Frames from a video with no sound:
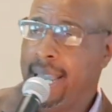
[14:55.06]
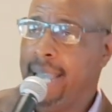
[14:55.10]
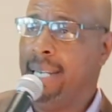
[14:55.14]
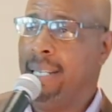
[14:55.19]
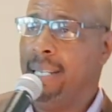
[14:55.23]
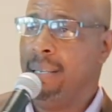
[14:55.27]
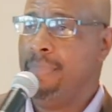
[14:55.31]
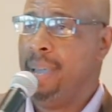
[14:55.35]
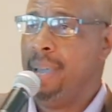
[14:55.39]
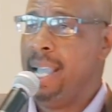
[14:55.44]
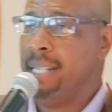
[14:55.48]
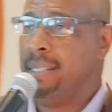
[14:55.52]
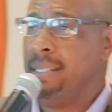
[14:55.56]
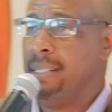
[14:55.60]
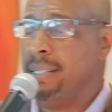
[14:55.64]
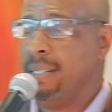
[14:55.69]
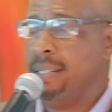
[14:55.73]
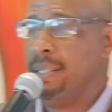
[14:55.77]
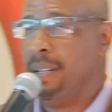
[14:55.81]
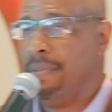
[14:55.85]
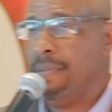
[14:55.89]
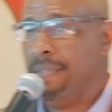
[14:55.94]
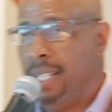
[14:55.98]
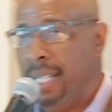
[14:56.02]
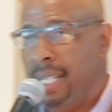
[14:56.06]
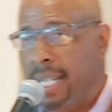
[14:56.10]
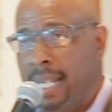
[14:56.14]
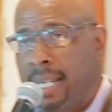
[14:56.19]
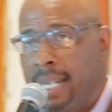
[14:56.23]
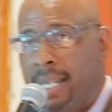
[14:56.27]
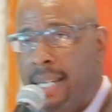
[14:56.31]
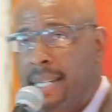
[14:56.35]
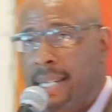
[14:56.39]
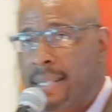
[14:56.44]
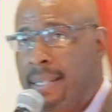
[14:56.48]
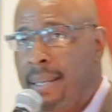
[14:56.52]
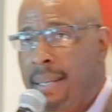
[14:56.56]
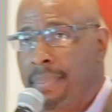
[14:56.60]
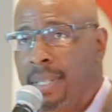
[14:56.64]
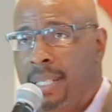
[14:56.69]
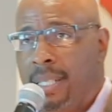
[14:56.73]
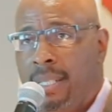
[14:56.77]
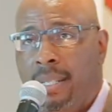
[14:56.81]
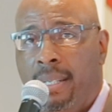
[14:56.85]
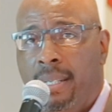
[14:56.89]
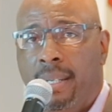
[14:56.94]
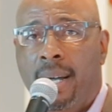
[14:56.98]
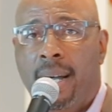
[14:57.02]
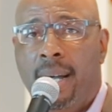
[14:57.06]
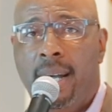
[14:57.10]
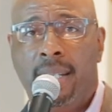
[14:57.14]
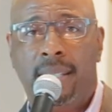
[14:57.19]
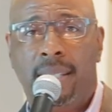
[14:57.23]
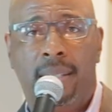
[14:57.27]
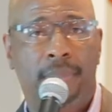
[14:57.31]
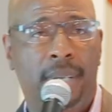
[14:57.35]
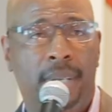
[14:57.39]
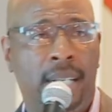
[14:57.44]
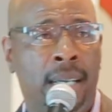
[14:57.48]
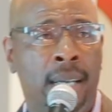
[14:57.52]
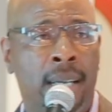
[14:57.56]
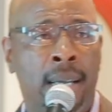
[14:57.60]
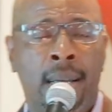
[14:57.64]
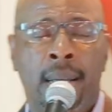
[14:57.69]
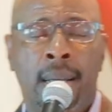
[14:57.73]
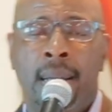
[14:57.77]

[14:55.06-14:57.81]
daily basis. So if you need to get something to your husband,